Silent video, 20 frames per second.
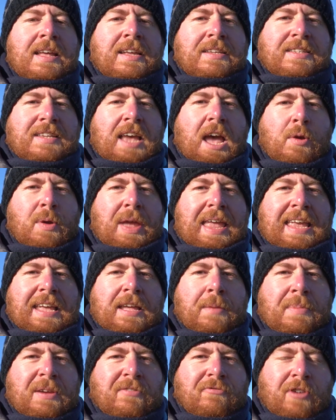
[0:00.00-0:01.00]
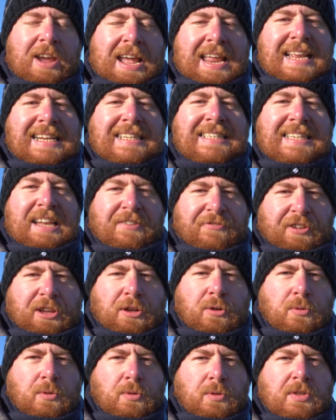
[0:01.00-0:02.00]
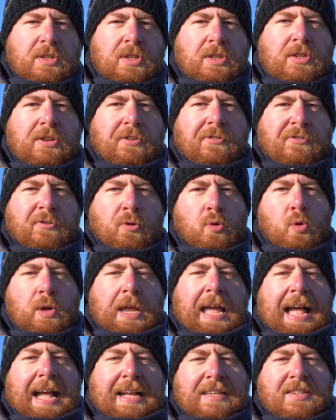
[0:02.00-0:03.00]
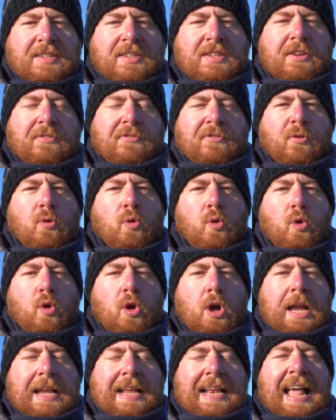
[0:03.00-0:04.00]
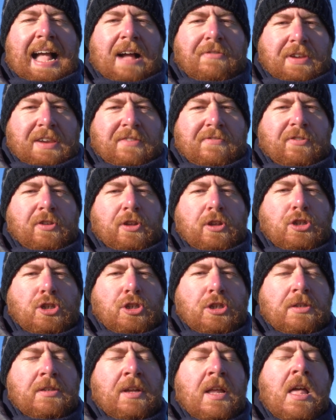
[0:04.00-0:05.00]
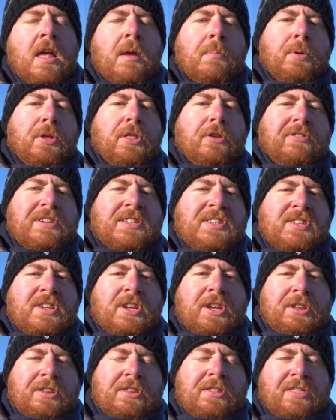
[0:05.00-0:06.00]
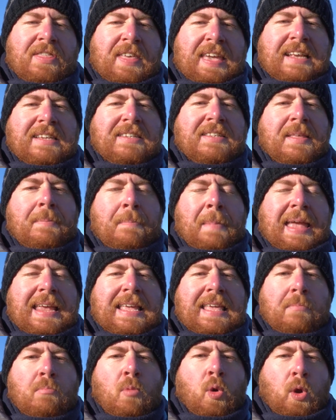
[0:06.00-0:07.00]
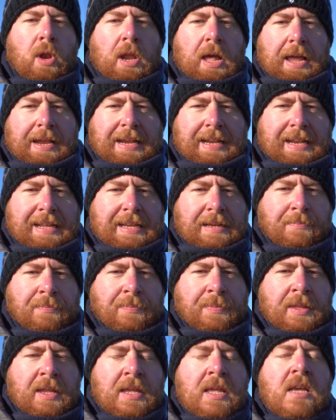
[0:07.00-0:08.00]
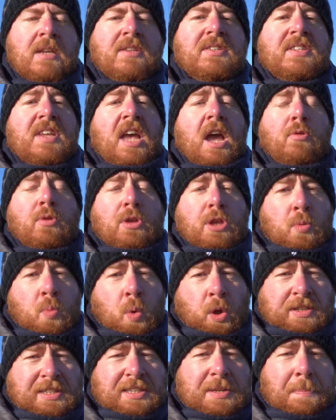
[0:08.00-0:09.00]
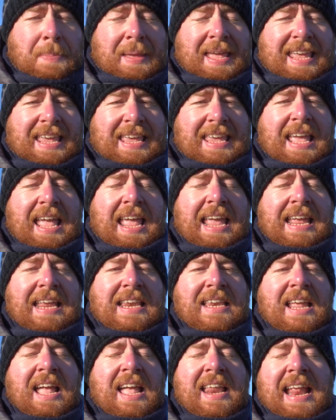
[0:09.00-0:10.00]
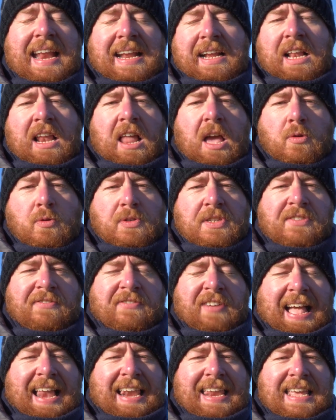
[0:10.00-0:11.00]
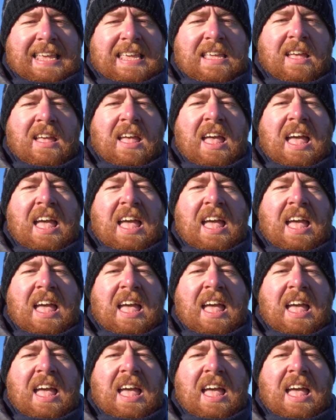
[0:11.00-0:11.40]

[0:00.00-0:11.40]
So it can be really difficult to forecast for a cloud inversion, but there are certain things that make it more likely. So you want to be in an enclosed valley,